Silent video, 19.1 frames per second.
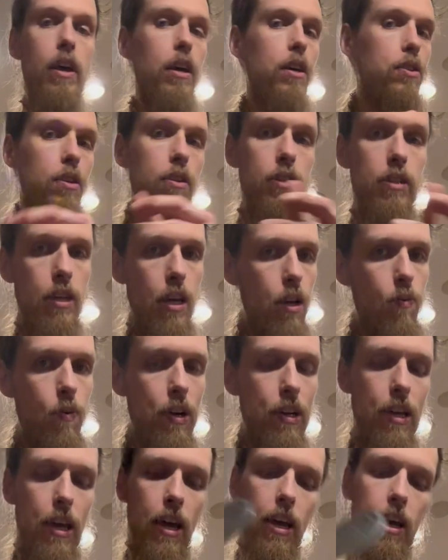So you're gonna take
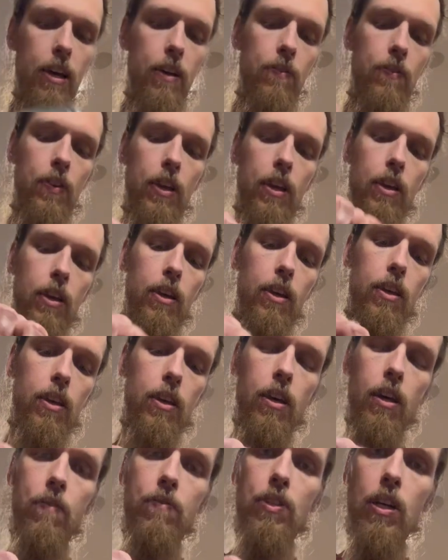one can
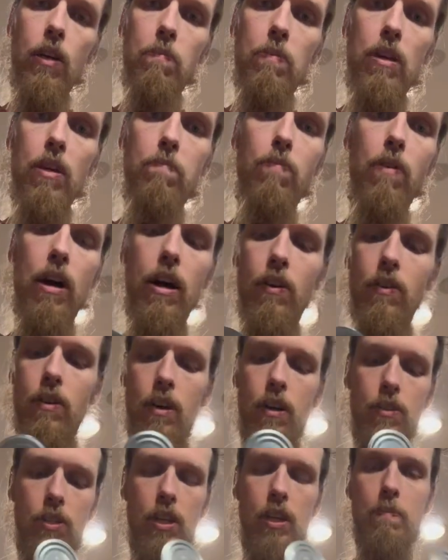of
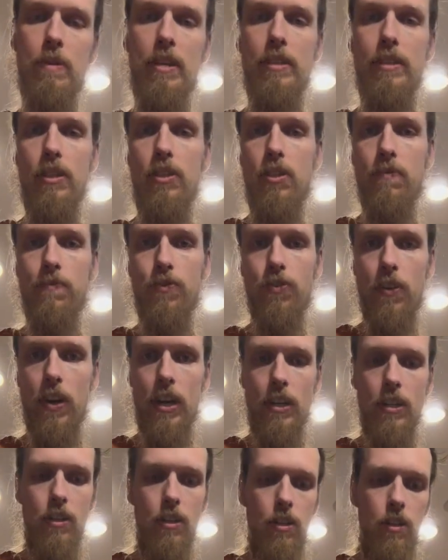chickpeas that you've
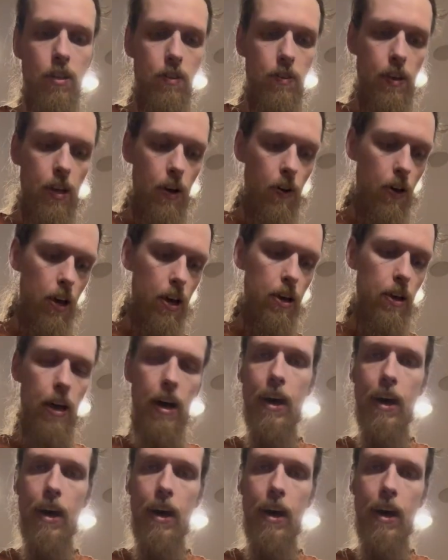drained, okay?